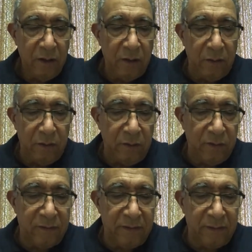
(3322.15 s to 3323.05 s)
You
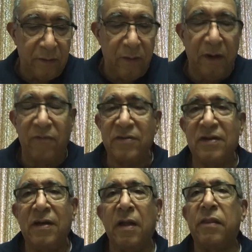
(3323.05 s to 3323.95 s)
never
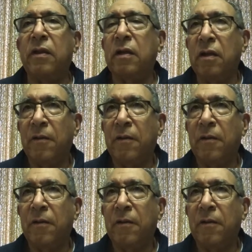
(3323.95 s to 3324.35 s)
see nothing.